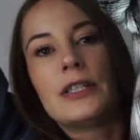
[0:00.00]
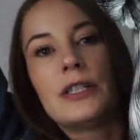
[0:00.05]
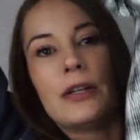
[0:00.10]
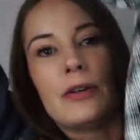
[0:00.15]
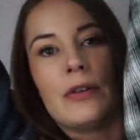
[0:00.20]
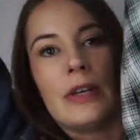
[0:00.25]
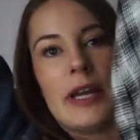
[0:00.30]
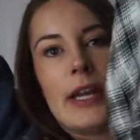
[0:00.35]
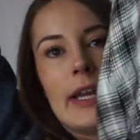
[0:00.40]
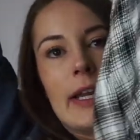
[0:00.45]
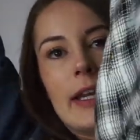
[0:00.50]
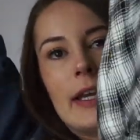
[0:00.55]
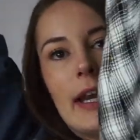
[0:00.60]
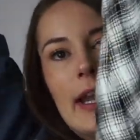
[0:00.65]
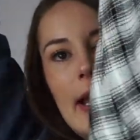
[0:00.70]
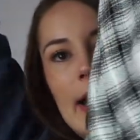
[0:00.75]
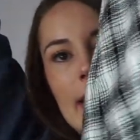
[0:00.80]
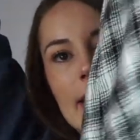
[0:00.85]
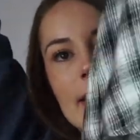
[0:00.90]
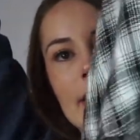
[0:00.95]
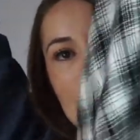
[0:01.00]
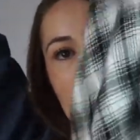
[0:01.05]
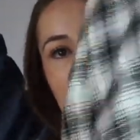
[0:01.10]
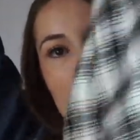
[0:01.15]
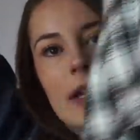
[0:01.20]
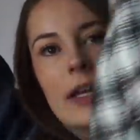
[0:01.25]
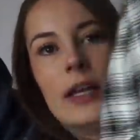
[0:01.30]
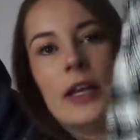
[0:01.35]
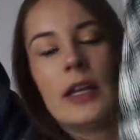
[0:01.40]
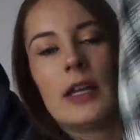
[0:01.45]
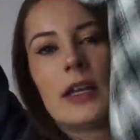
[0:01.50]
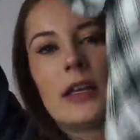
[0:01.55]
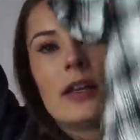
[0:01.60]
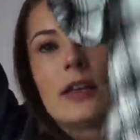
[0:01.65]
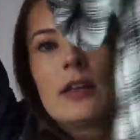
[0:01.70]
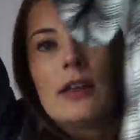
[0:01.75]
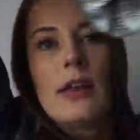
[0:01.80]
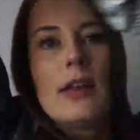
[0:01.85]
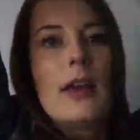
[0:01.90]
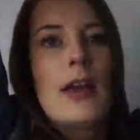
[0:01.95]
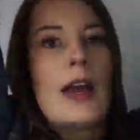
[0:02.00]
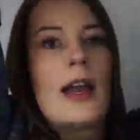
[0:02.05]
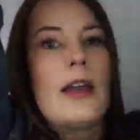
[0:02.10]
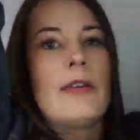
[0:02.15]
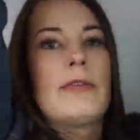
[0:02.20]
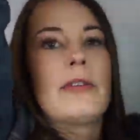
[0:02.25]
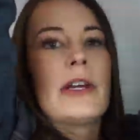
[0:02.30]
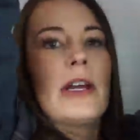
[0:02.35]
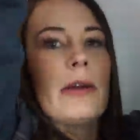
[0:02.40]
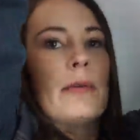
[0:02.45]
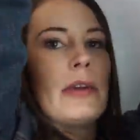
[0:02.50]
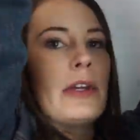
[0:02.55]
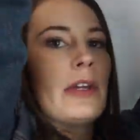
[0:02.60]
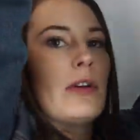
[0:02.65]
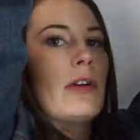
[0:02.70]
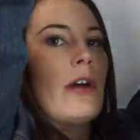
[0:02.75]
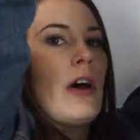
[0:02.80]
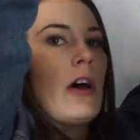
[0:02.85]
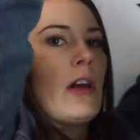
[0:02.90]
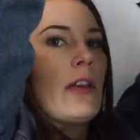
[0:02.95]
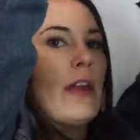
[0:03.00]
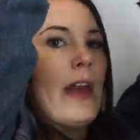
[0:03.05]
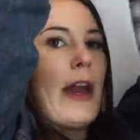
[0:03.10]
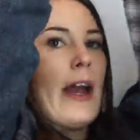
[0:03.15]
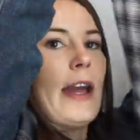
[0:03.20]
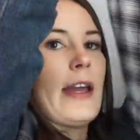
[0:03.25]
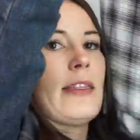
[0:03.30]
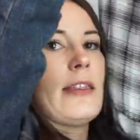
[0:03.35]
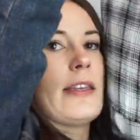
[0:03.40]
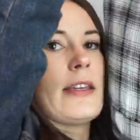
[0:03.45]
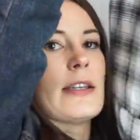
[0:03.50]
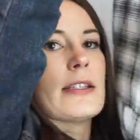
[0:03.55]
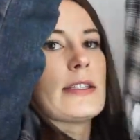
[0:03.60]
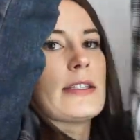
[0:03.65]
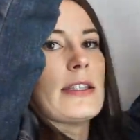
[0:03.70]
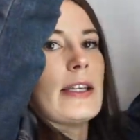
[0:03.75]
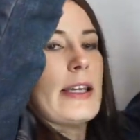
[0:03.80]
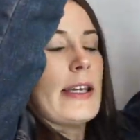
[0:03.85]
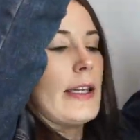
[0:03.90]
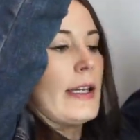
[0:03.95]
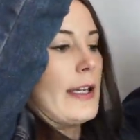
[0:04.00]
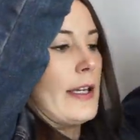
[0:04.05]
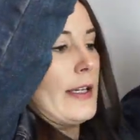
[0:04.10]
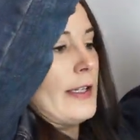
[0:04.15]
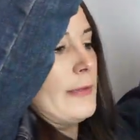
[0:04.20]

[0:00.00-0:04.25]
tunic, and it has the, I forget what you call that. I think it's like